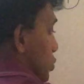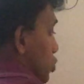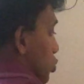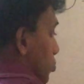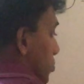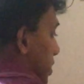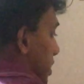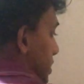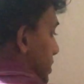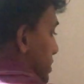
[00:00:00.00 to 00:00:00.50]
2
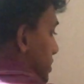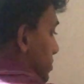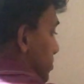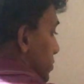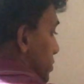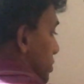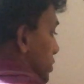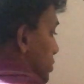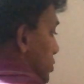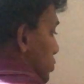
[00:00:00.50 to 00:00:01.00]

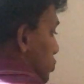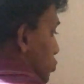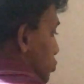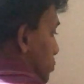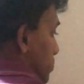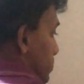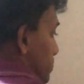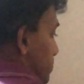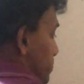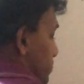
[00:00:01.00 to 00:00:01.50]
multiple 2.
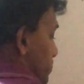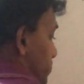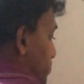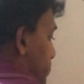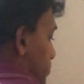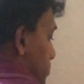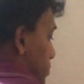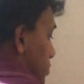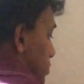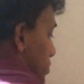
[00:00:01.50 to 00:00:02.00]

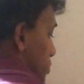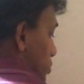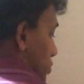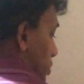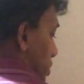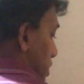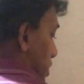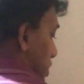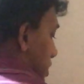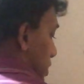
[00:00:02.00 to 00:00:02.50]
So
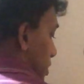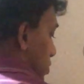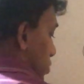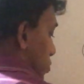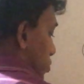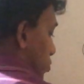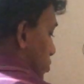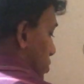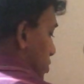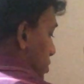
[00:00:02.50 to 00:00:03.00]
A
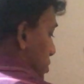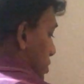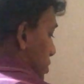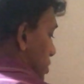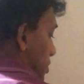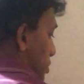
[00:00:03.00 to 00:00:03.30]
equal